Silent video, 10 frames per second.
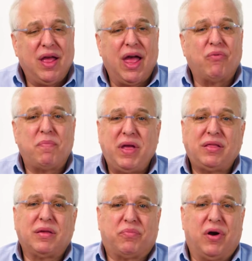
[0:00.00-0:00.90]
and
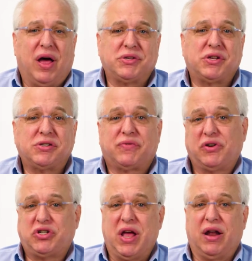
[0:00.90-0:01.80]
repeat the process for
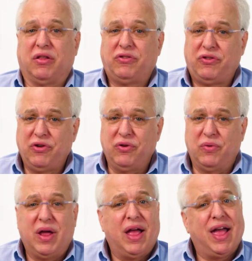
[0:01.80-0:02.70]
channel 2
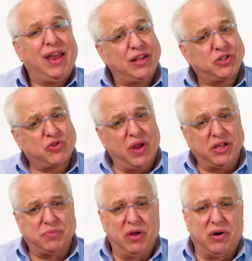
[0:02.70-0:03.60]
and its
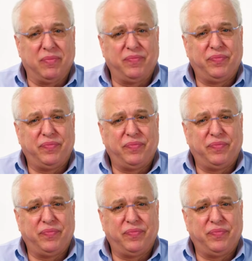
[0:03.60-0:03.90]
transmitter.